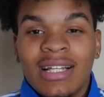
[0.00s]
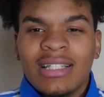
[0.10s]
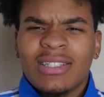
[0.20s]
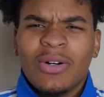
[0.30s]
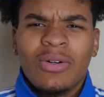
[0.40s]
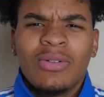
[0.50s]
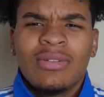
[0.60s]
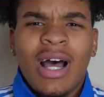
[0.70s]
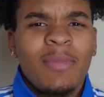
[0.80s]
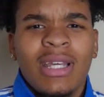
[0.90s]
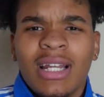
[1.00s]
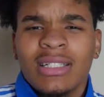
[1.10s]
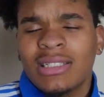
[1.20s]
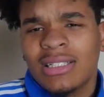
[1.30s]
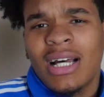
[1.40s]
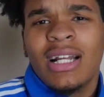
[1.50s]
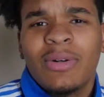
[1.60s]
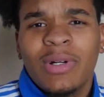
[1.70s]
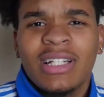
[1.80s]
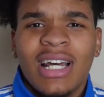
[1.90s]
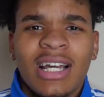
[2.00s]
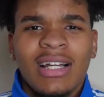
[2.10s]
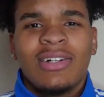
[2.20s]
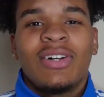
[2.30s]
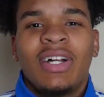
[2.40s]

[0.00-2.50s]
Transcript: So, I mean, that's just how that went down.